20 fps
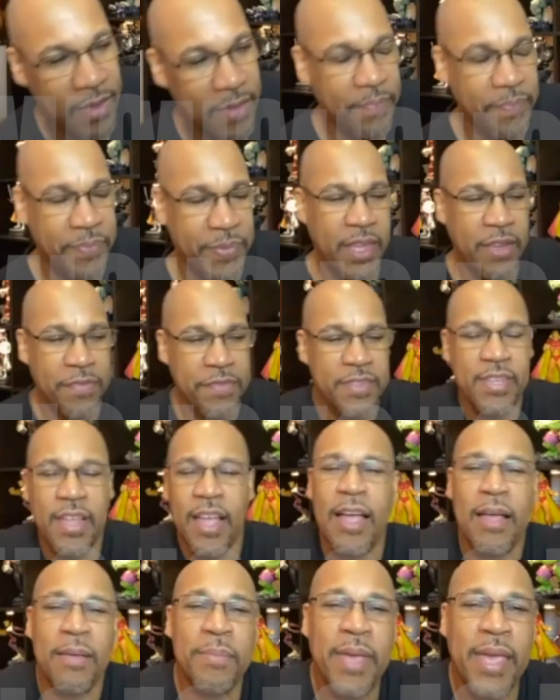if
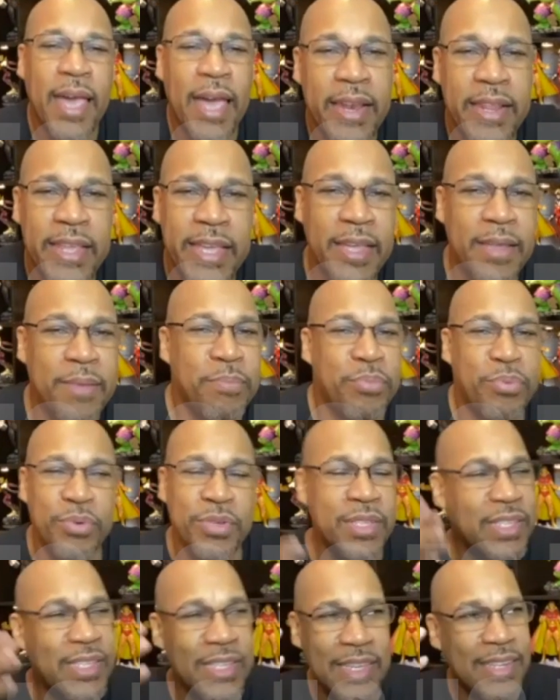Tom had a
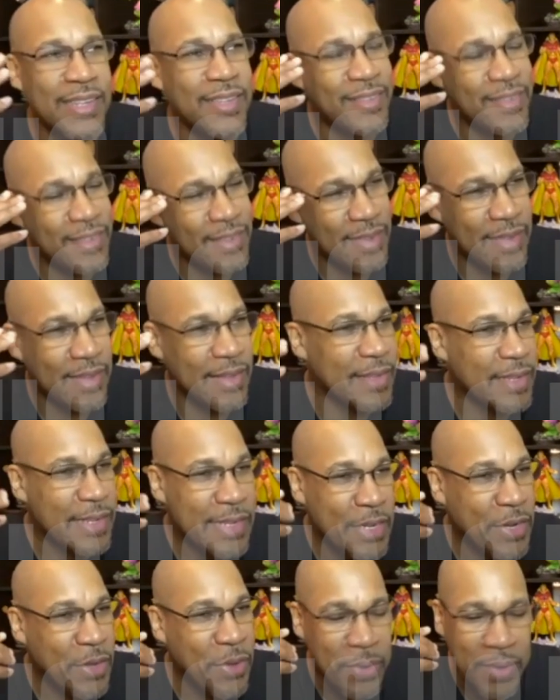brilliant,
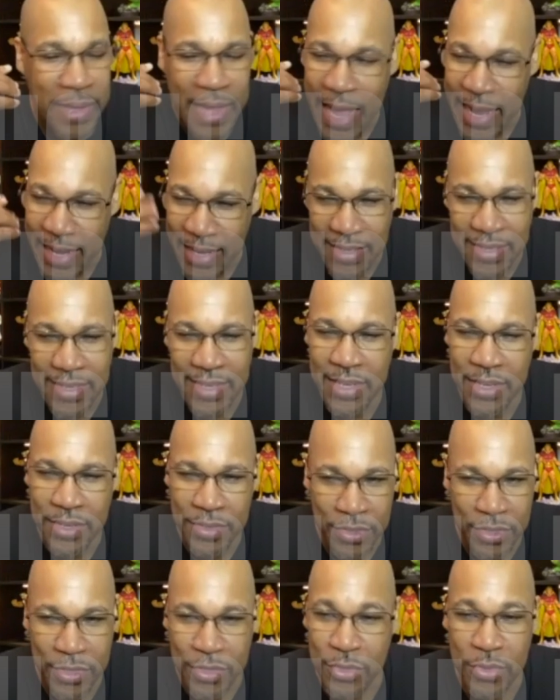you know,
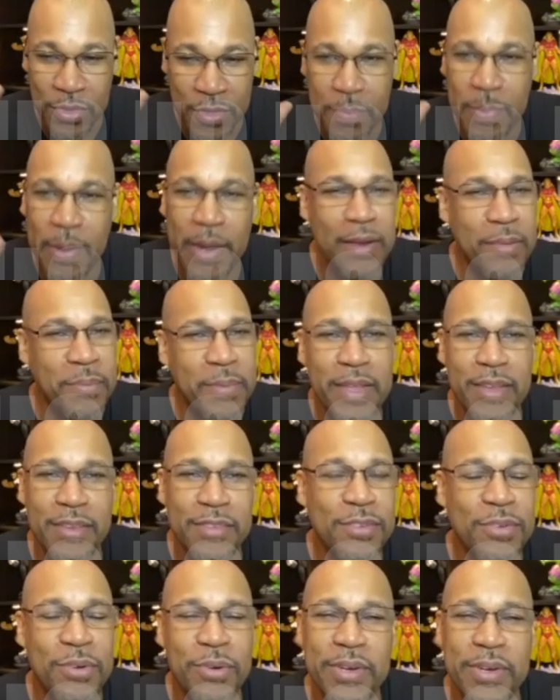idea to do a Spider-Man
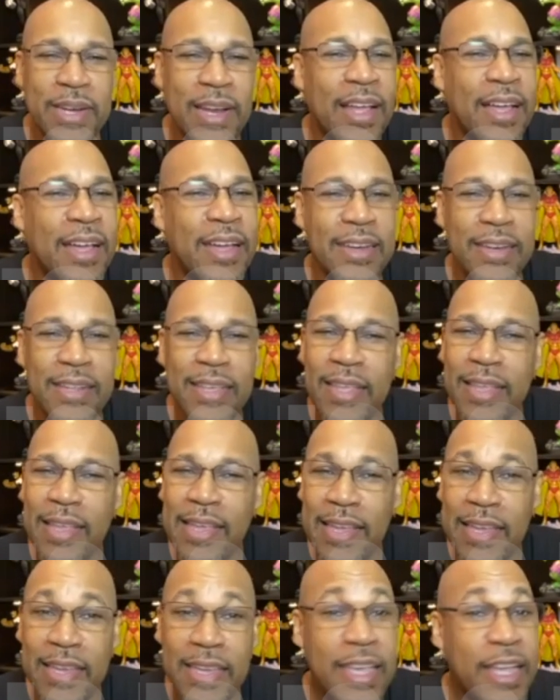storyline,
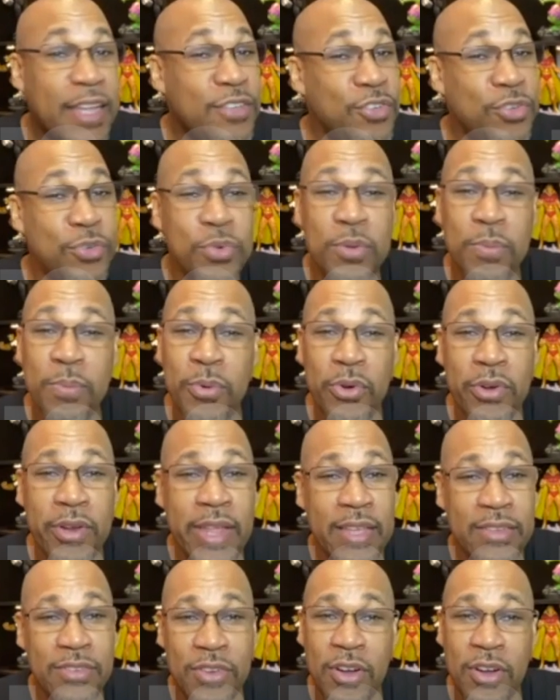he had you on
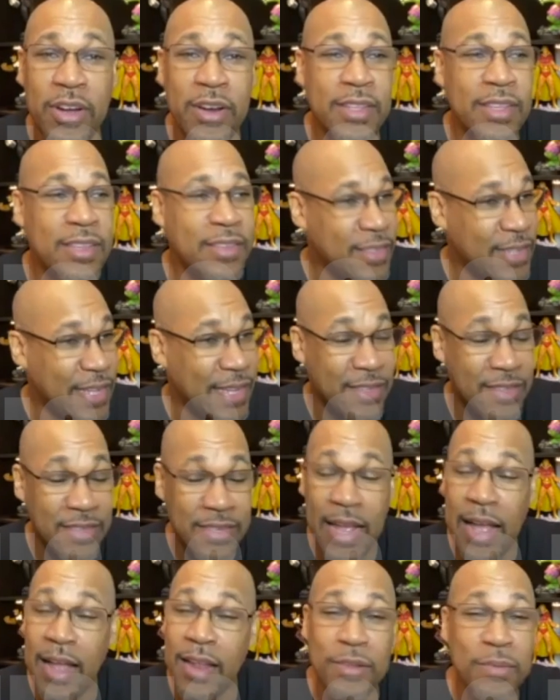board as artist and
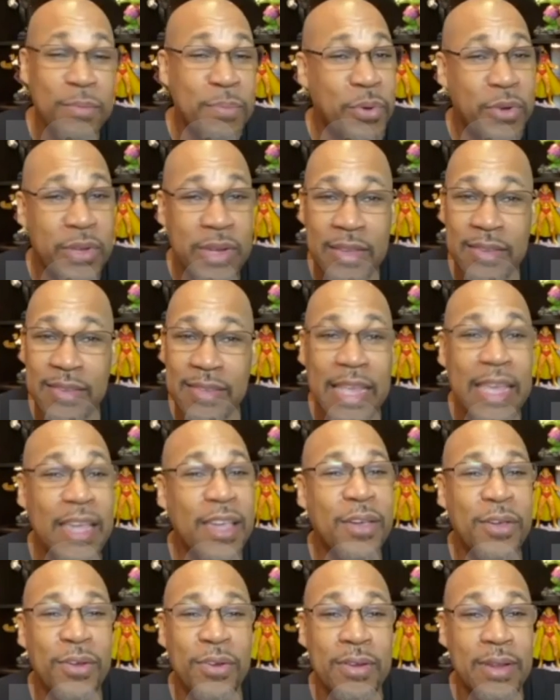Sal on board as
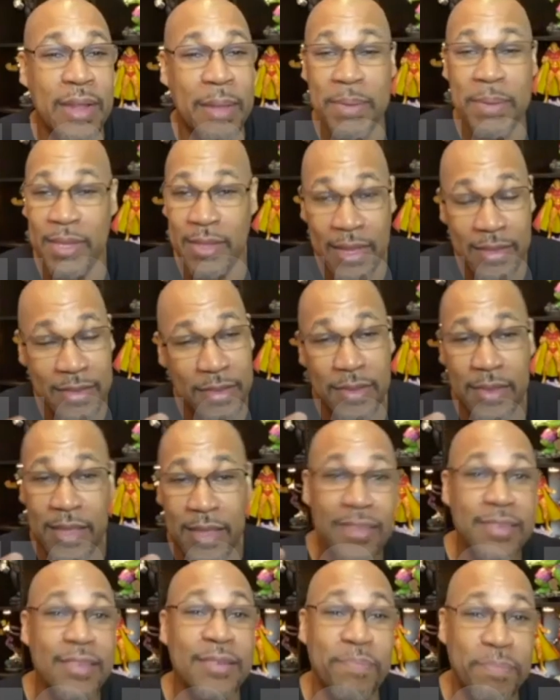inker. I mean, that's a
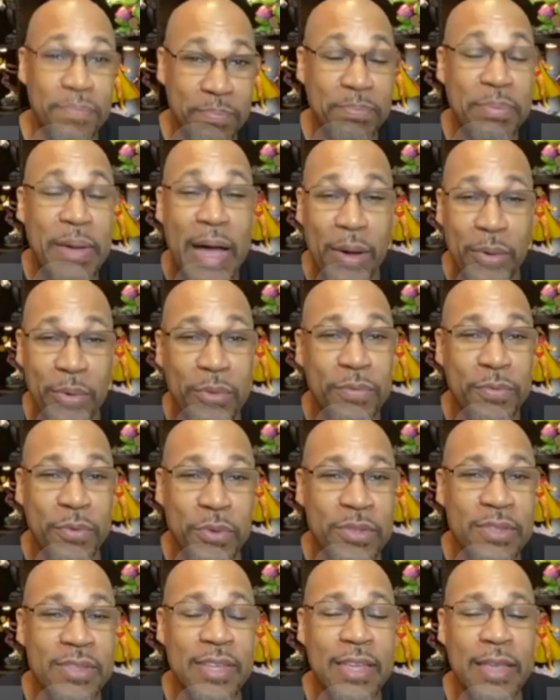that's a
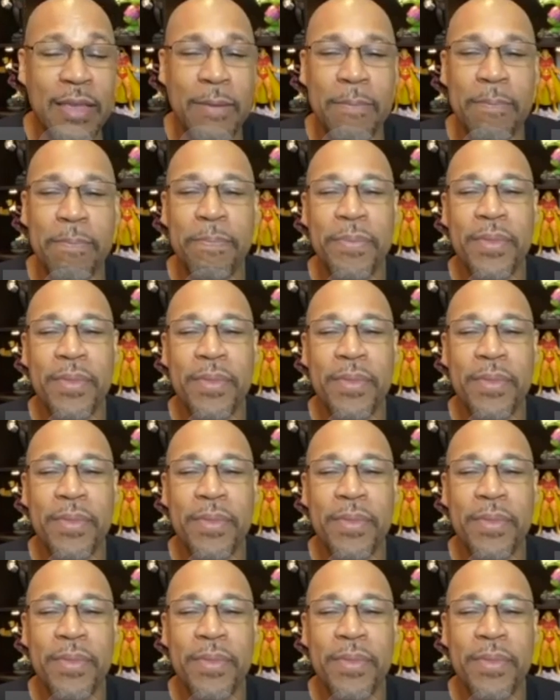powerful team.